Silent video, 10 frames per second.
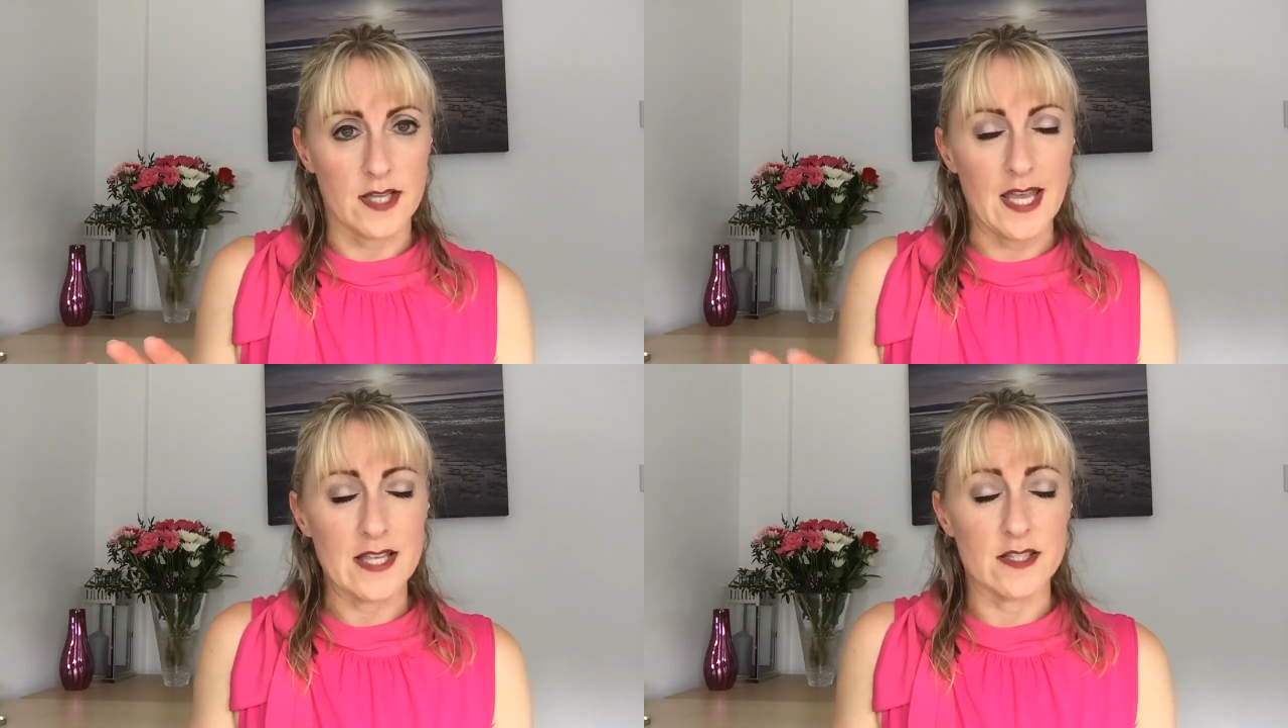
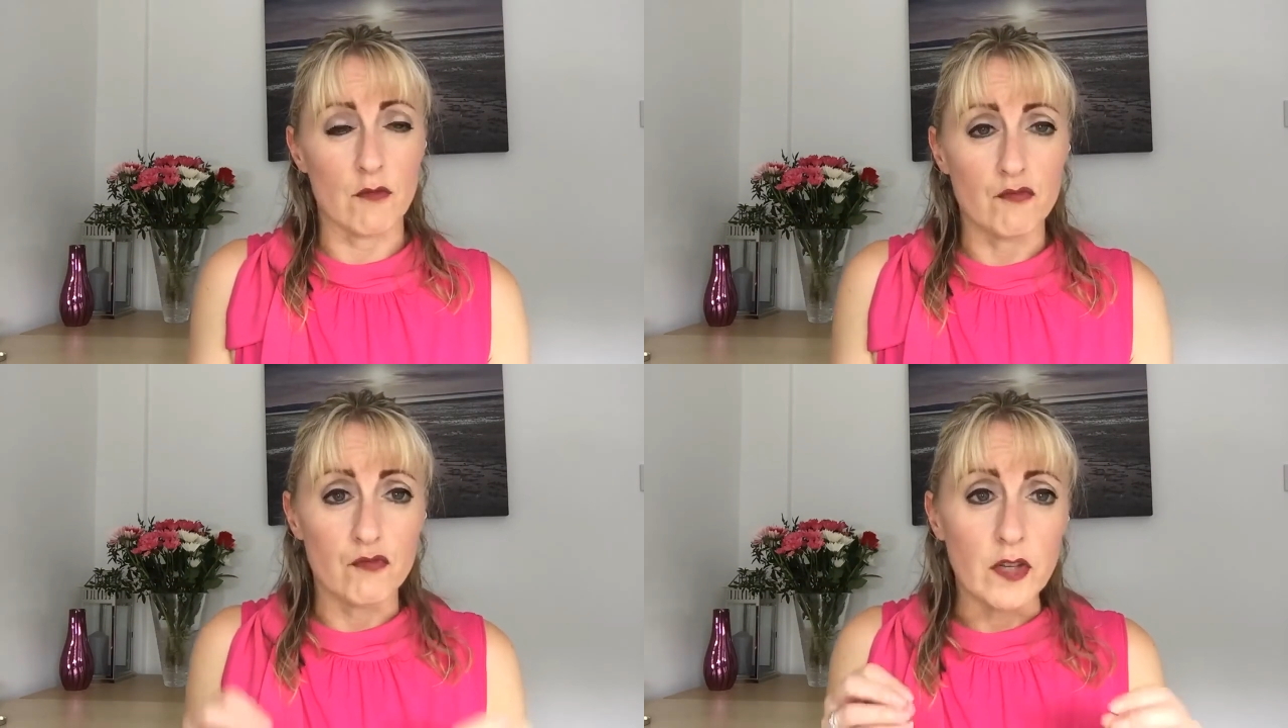it's a
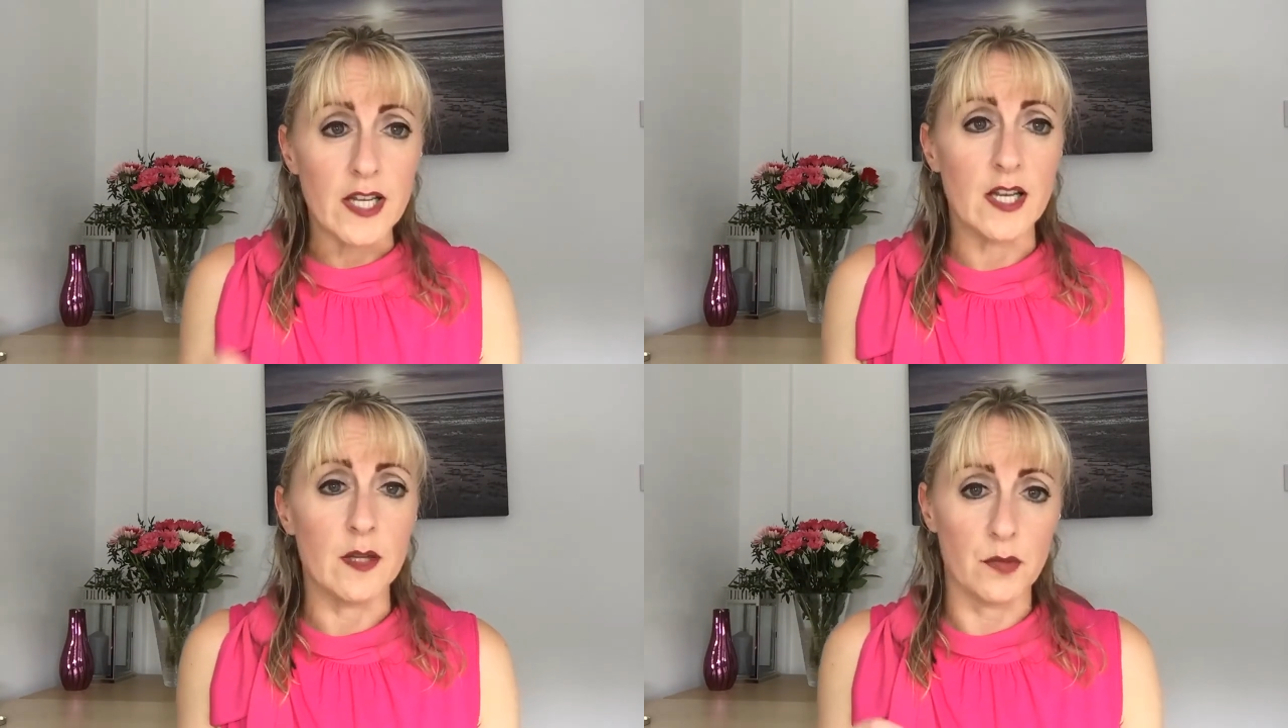
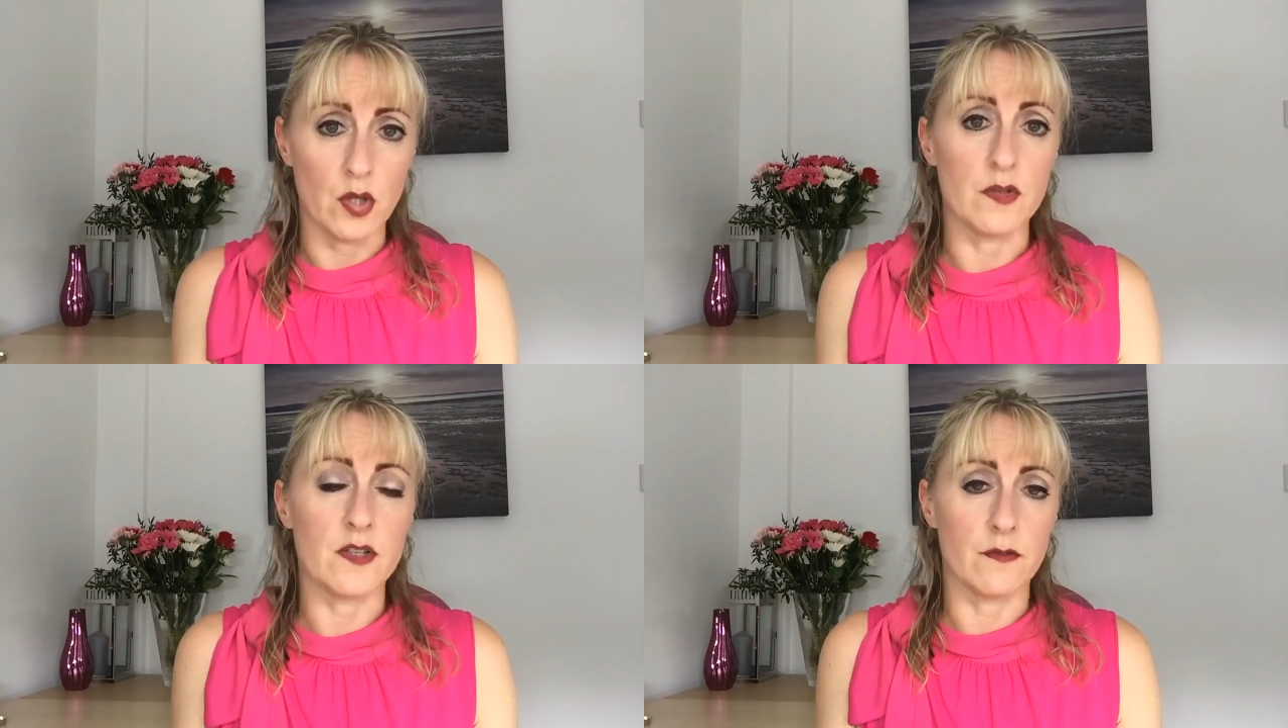really
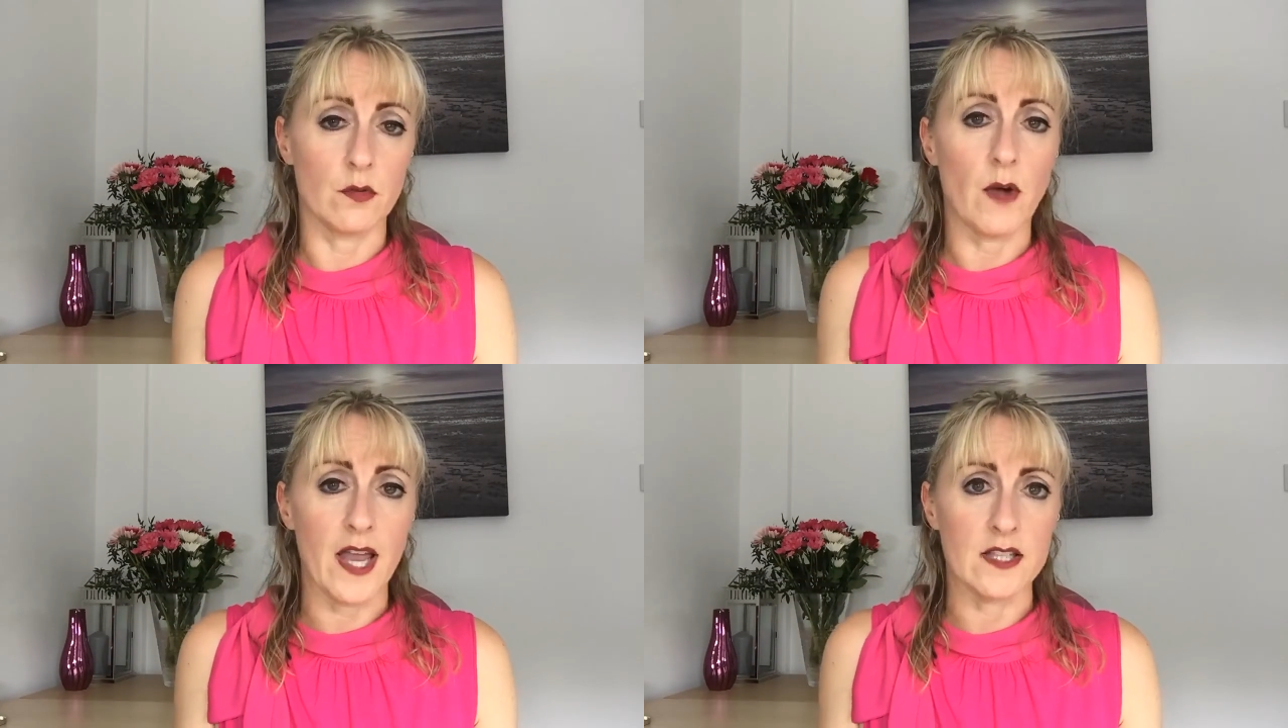beautiful
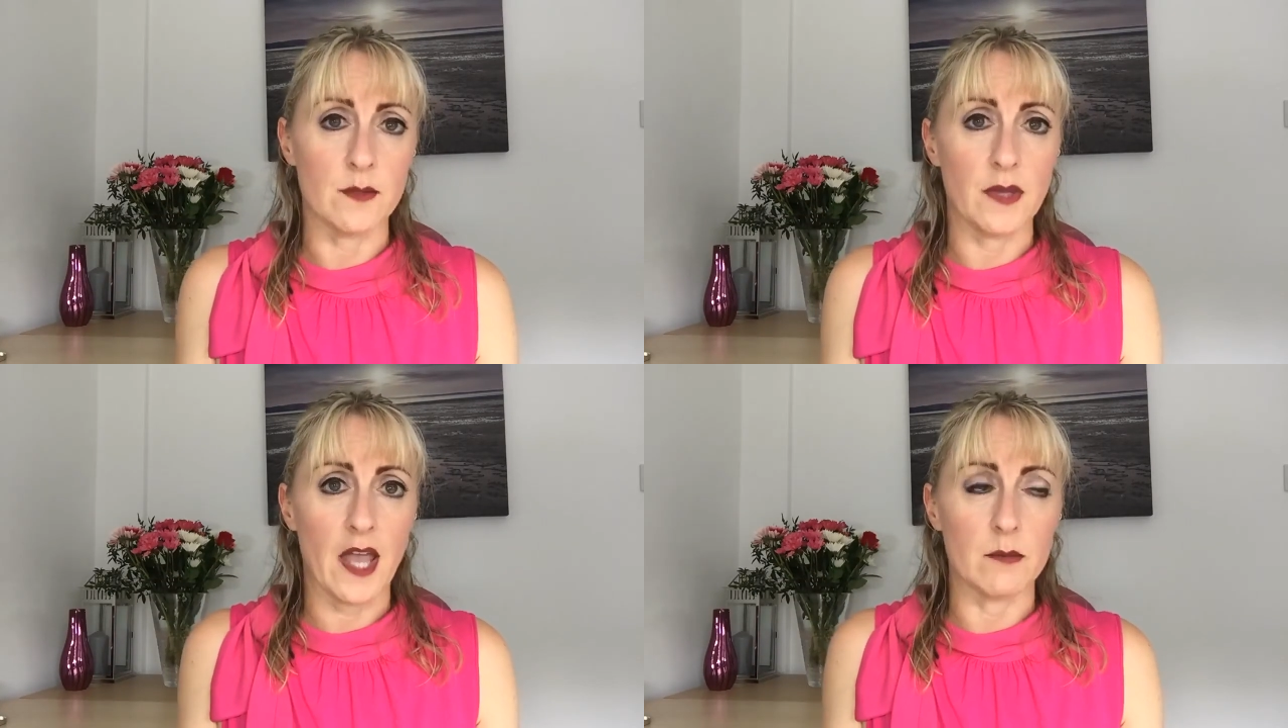way to
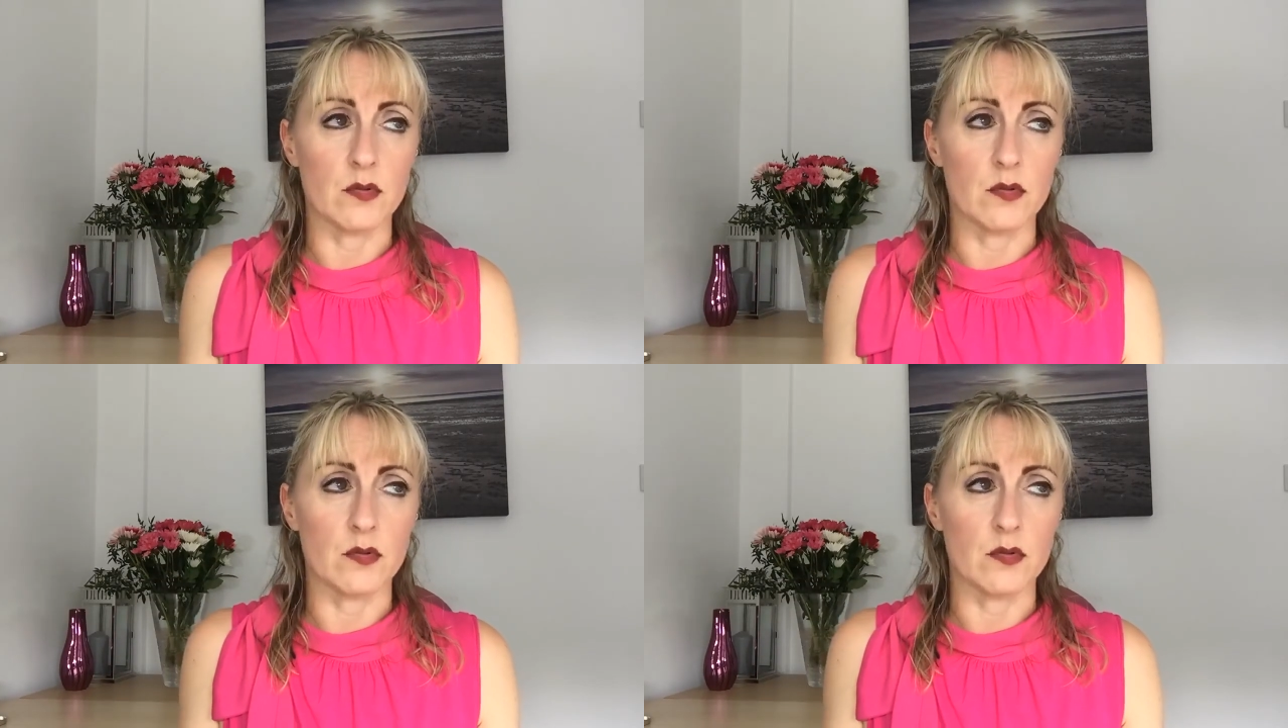be able